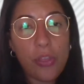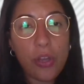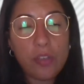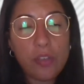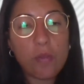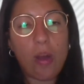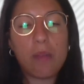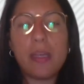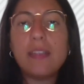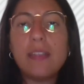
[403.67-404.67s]
Third
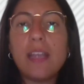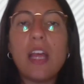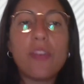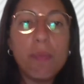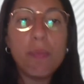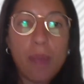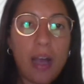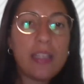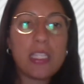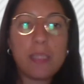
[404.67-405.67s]
requirement, there
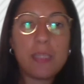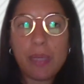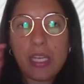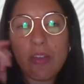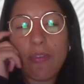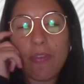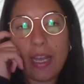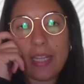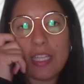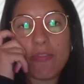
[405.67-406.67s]
must be
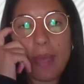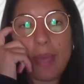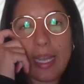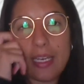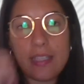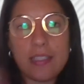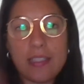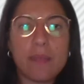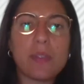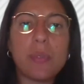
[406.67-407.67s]
effective
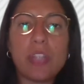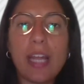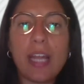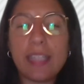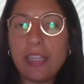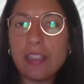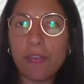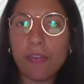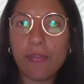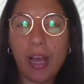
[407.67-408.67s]
mechanisms which
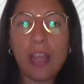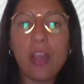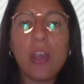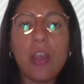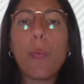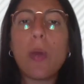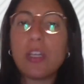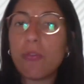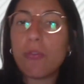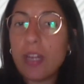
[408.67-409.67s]
identify
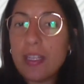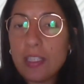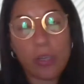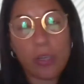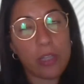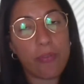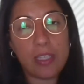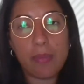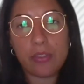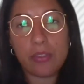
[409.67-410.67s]
whether risk for the
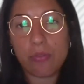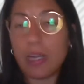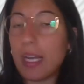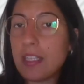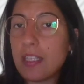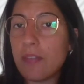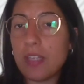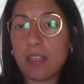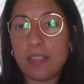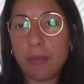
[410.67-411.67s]
fundamental rights of
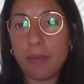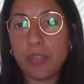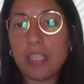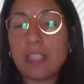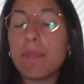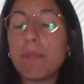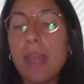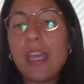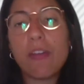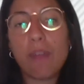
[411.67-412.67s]
data subjects
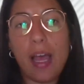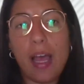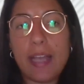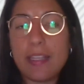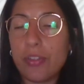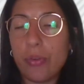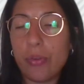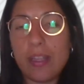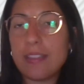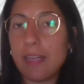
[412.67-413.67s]
may arise
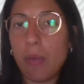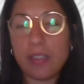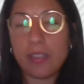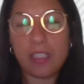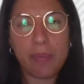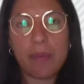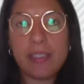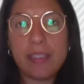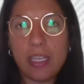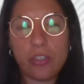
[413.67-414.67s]
during the sandbox
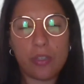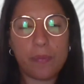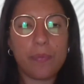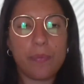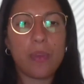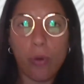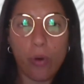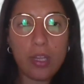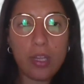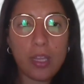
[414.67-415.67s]
experimentation.
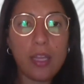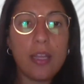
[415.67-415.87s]
Fourth,